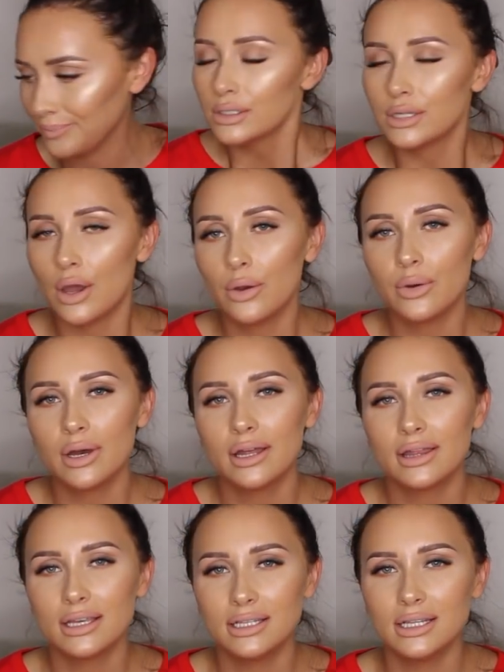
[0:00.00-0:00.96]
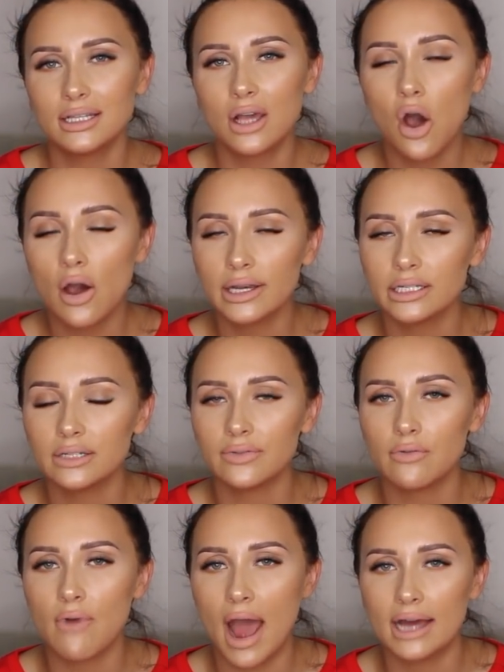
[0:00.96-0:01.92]
so this is kind of
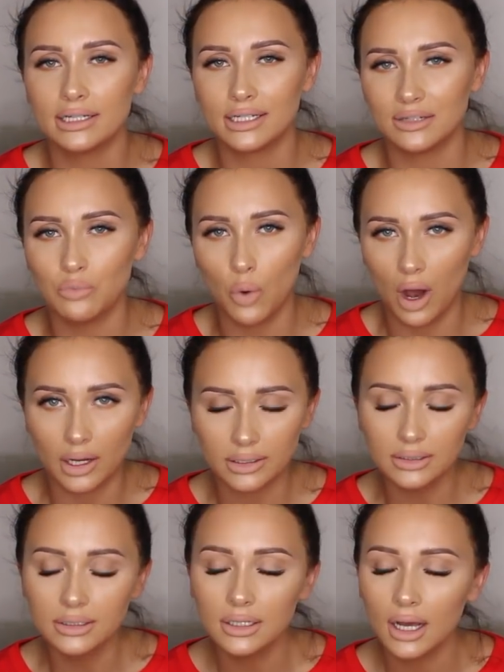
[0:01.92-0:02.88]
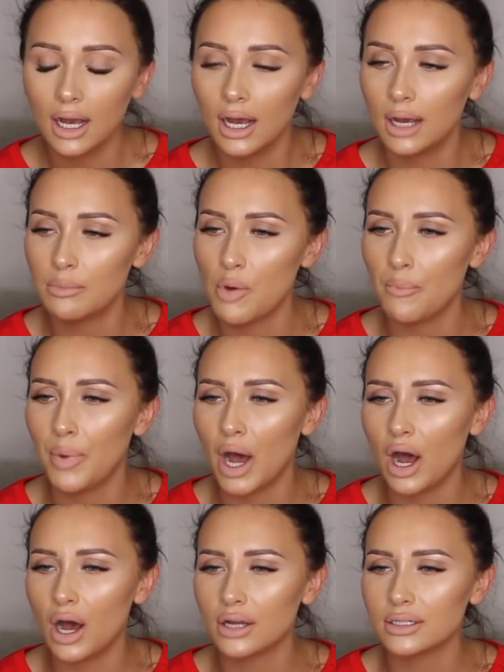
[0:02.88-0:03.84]
a random one um,
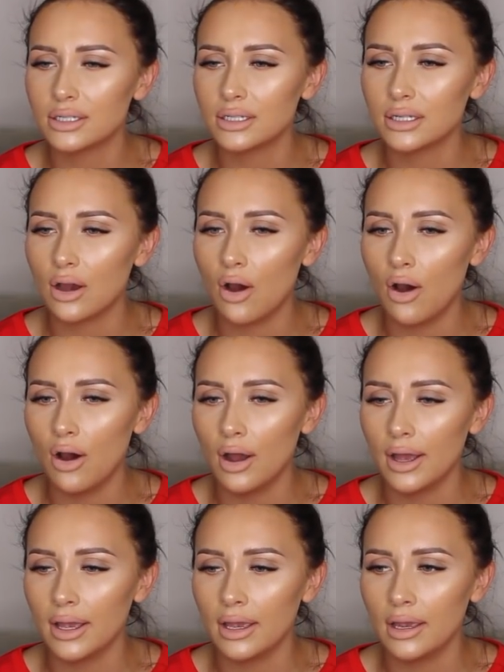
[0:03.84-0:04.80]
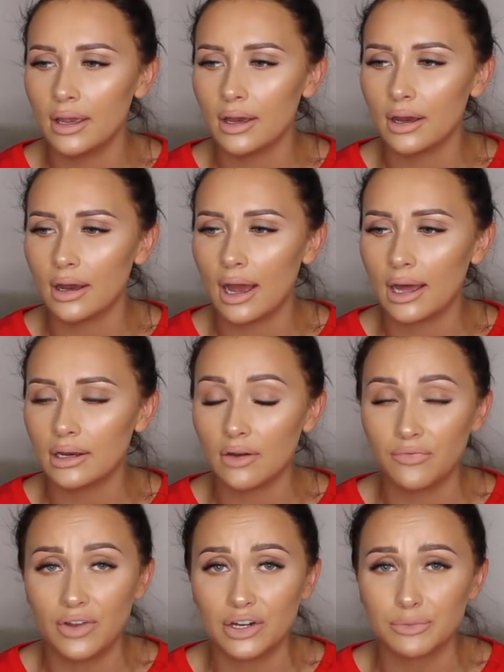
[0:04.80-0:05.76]
but I and I
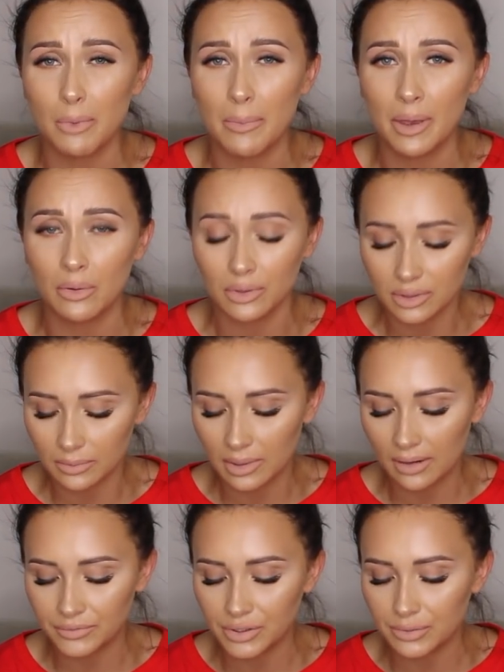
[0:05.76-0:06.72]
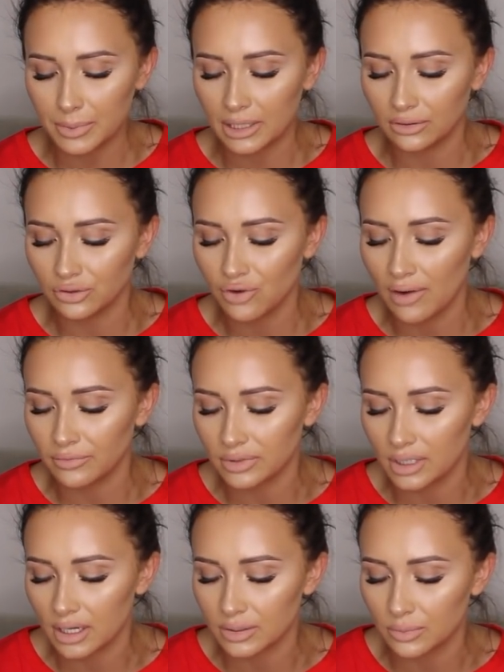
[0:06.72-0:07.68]
finished my big one so I'm gonna have to use my little travel
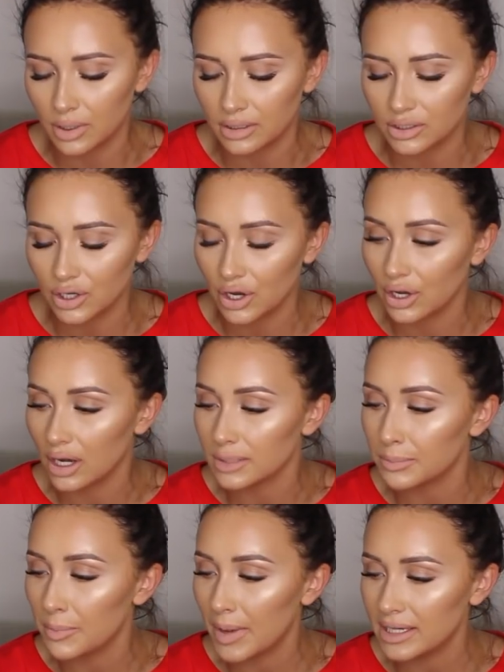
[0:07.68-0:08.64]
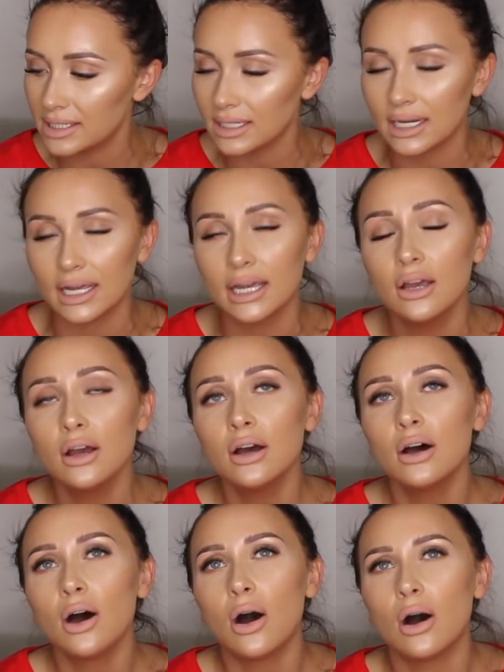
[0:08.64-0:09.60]
sized one to show you guys but basically
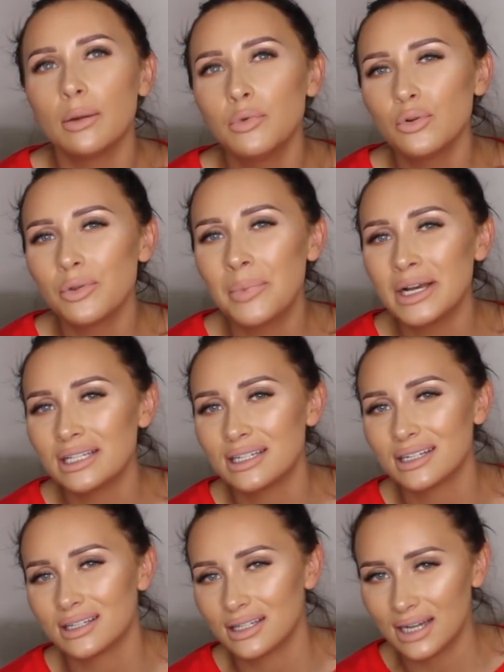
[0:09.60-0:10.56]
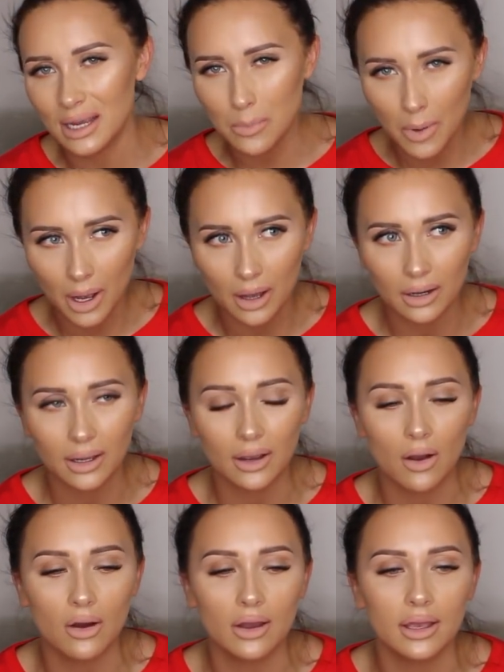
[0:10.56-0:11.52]
I'm not the best sleeper
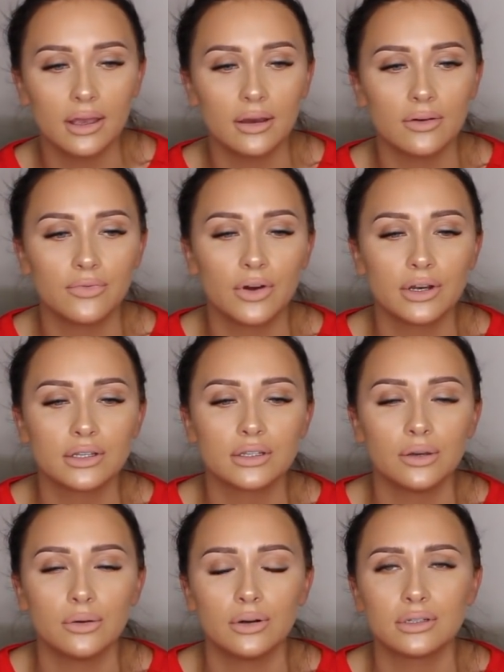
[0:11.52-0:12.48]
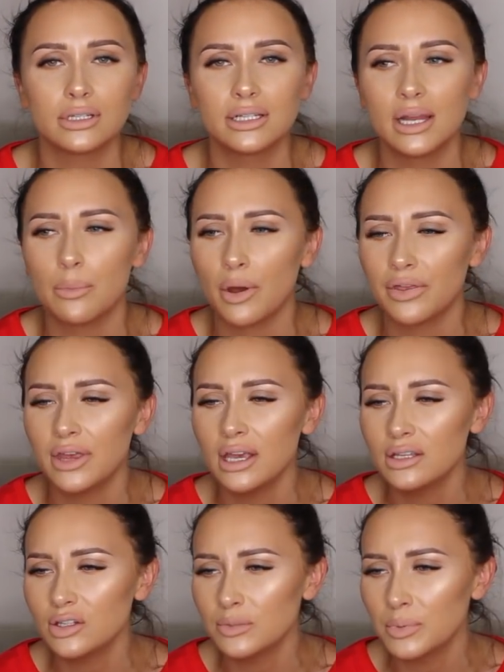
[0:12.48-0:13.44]
like I find it so hard to sleep I think
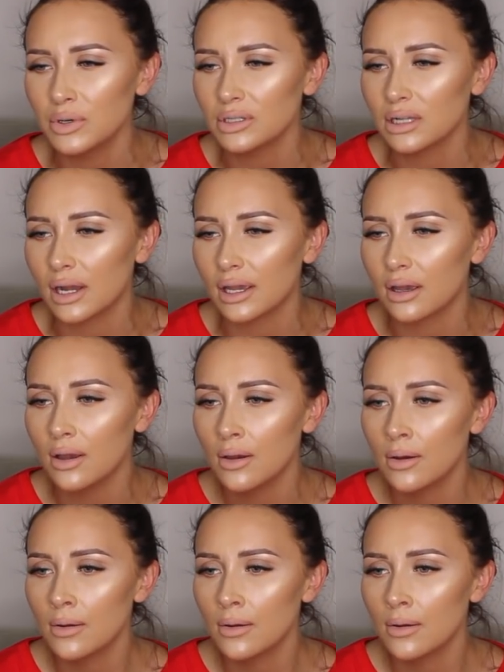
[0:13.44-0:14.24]
it's just because like